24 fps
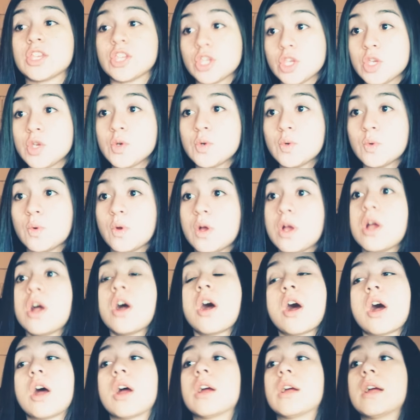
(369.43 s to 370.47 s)

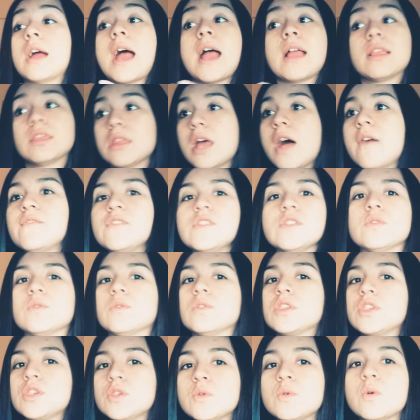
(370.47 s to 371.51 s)
I love you,
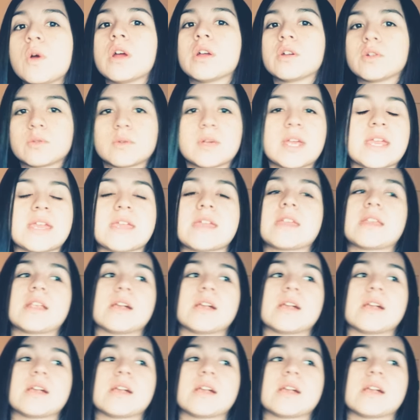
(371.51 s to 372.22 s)
you are great.